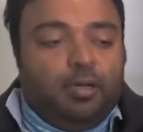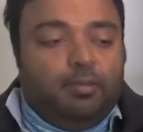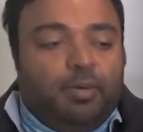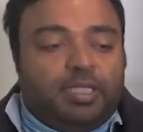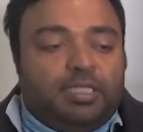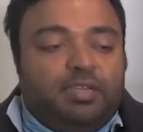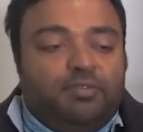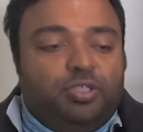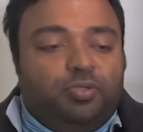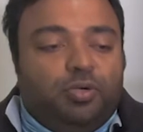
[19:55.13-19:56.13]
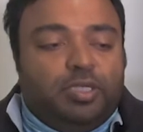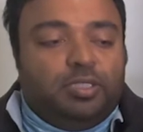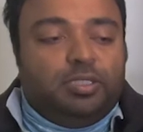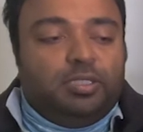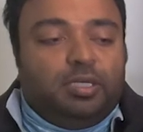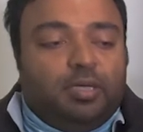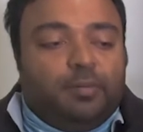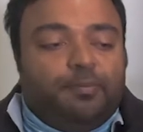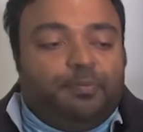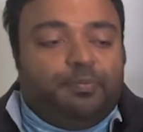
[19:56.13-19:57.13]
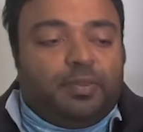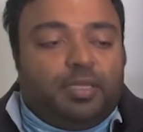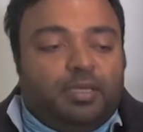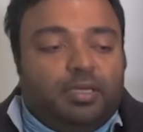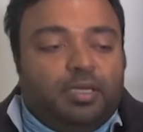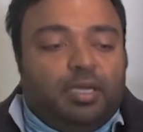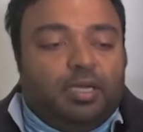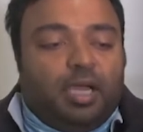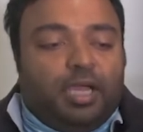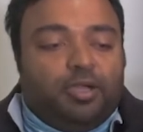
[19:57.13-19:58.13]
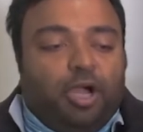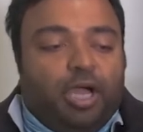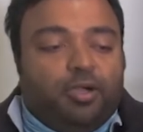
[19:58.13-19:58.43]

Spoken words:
But the 7200, I